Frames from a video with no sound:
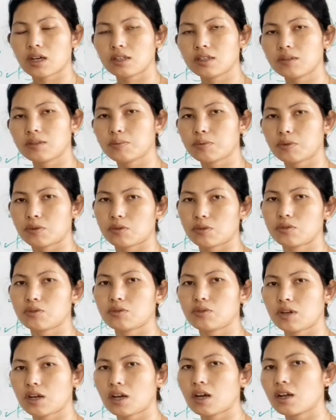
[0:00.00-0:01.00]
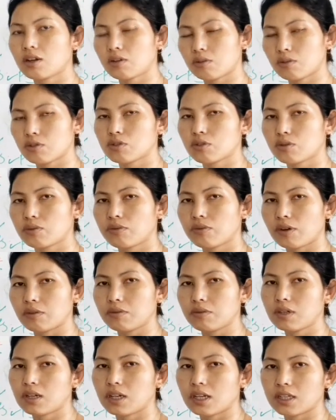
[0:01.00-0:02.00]
Other protozoa are also
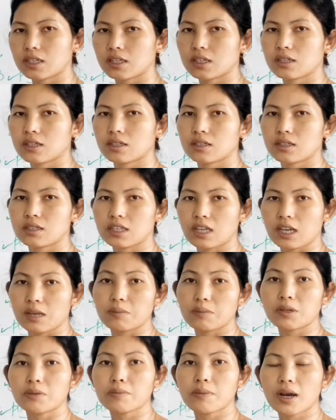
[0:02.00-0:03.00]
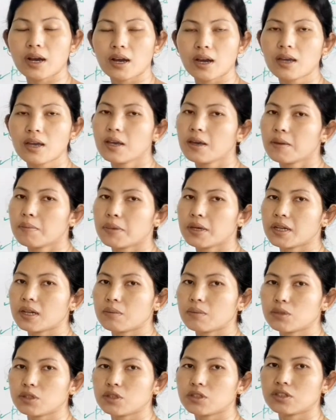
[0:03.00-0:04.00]
found, like the amoeba,
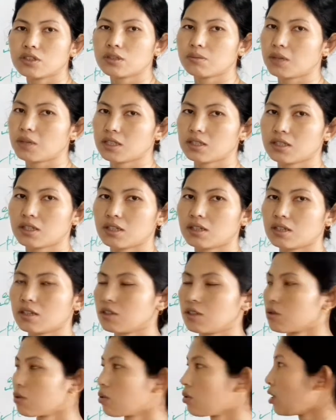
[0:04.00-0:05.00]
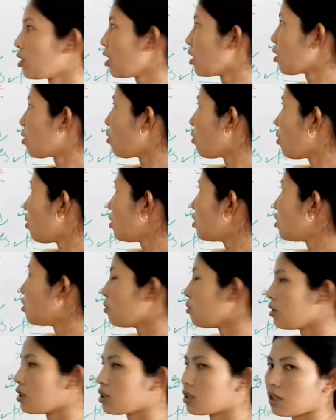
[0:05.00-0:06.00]
paramecium, etc. So they are all
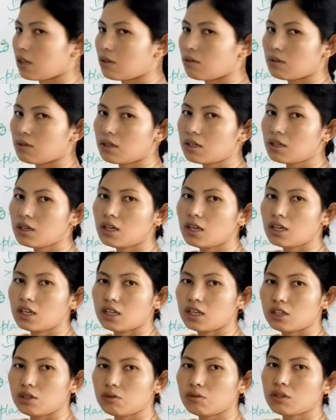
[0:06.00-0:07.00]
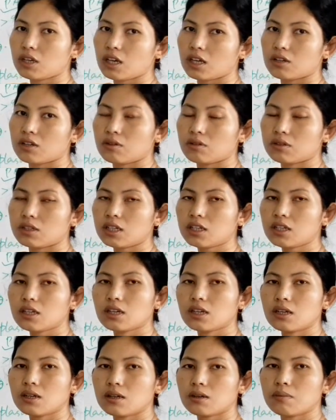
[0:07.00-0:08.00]
unicellular eukaryotic
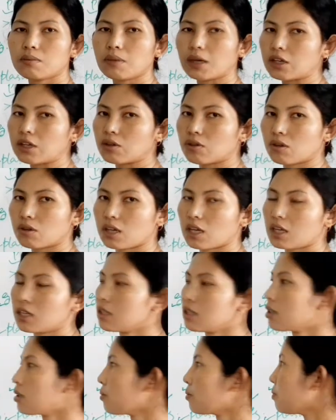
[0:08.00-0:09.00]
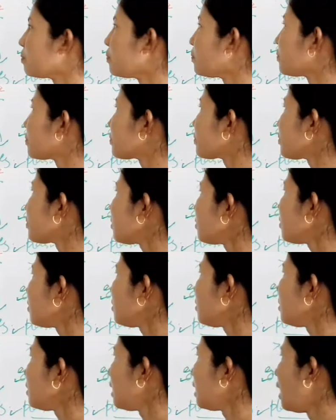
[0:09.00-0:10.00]
microorganisms.
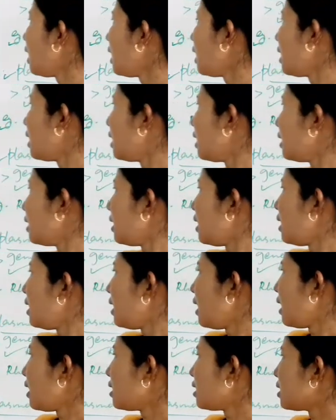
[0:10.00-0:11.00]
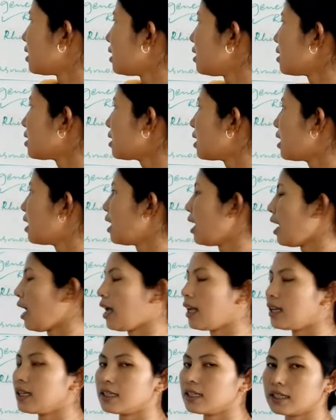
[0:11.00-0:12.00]
Then next is
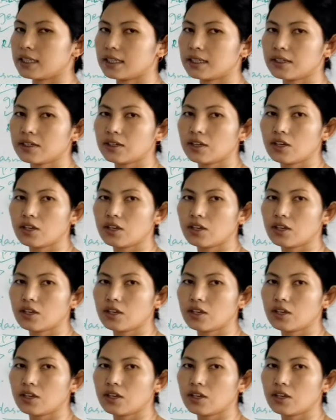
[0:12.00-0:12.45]
algae.